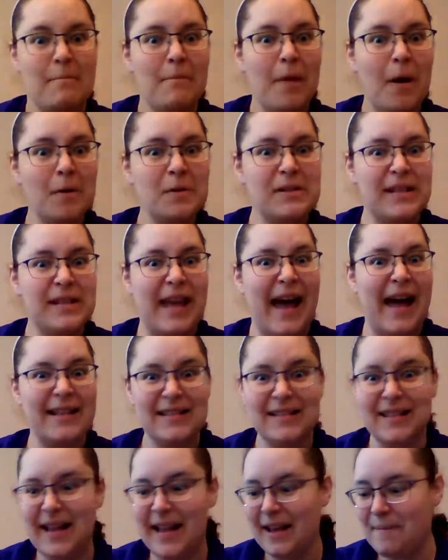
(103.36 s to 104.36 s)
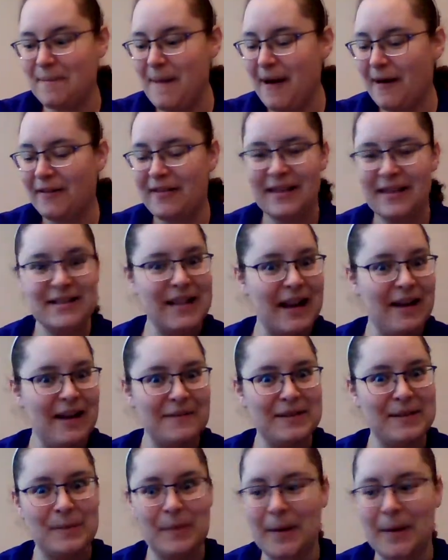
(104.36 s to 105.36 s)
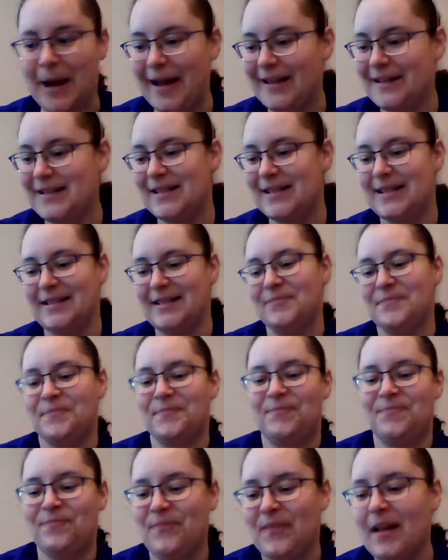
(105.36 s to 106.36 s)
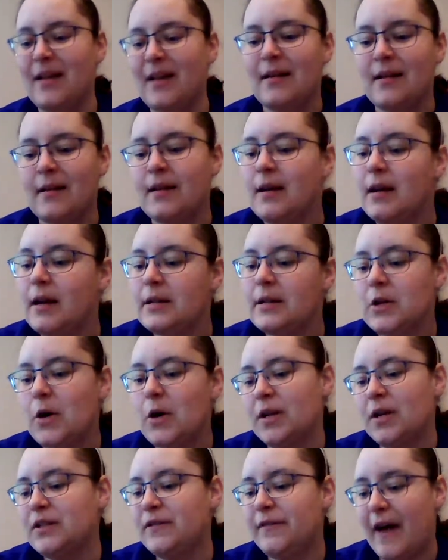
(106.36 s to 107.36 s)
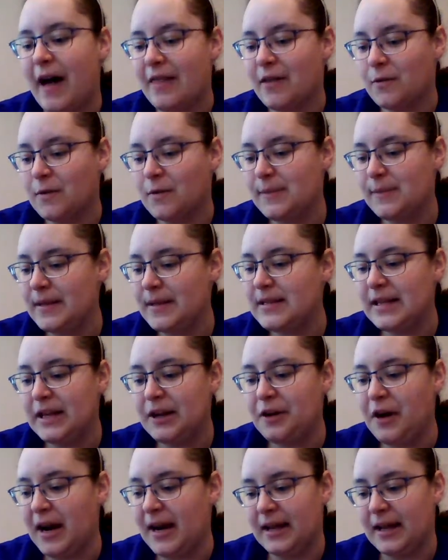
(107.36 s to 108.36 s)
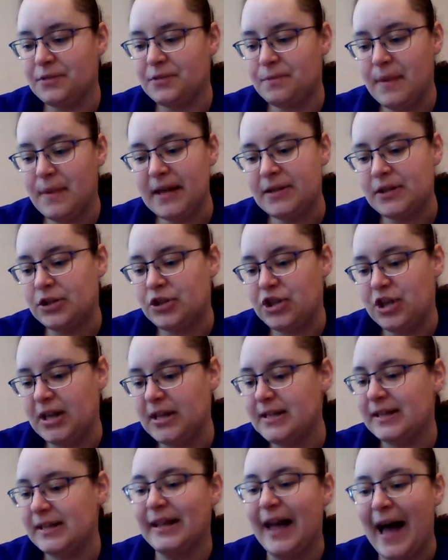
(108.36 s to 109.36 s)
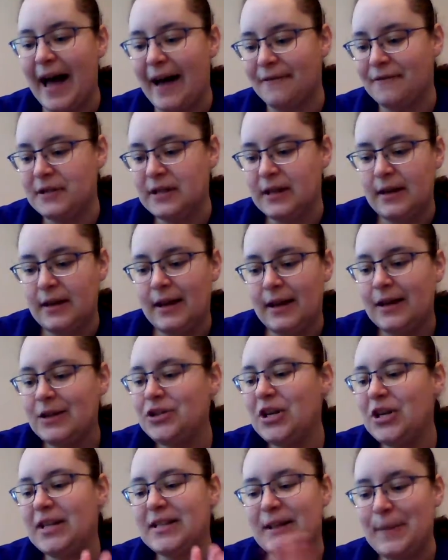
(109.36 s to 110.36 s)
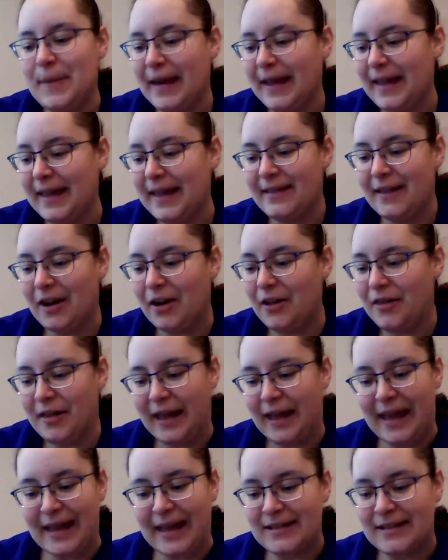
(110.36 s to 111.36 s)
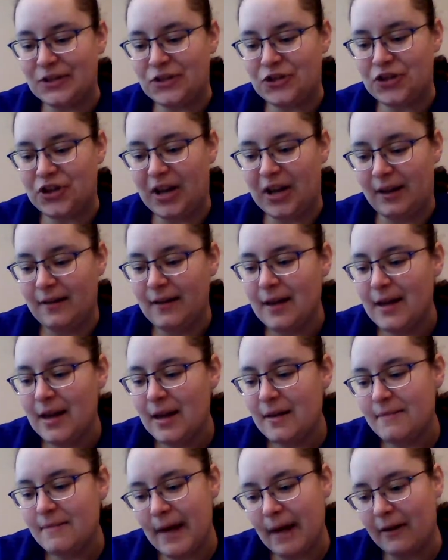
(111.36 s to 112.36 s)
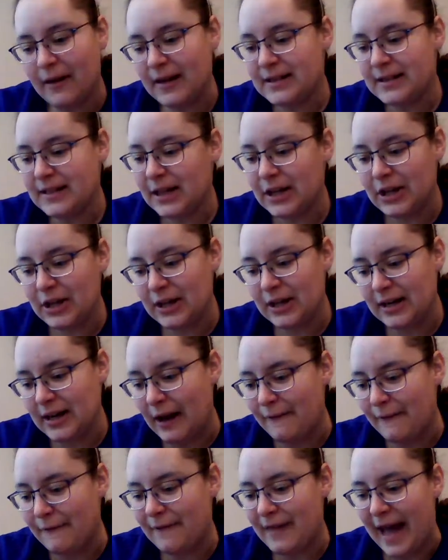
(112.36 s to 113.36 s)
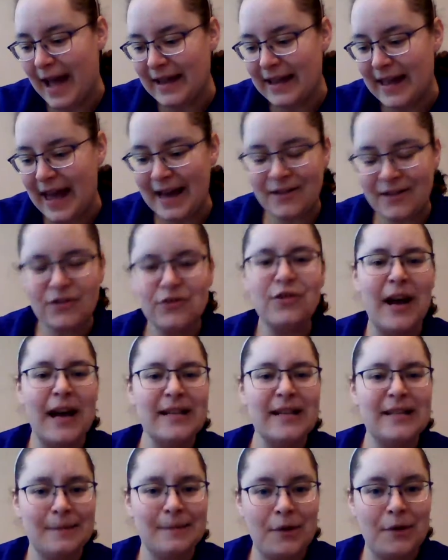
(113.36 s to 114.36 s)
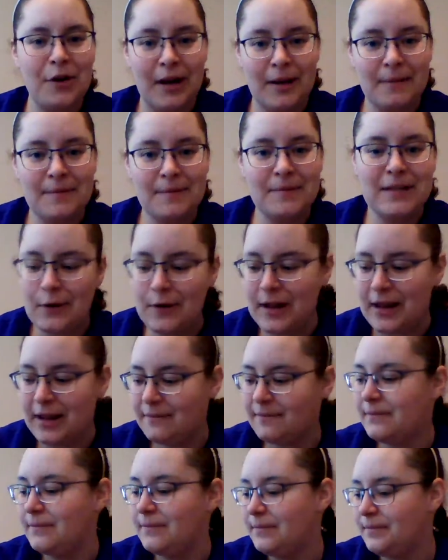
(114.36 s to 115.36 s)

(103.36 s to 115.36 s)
Most cats like milk. That's kind of a surprise. Tony's father was busy grating pizza cheese and laughed. She's a picky little thing, isn't she? Milk isn't good enough for that cat. Try some cream, Tony.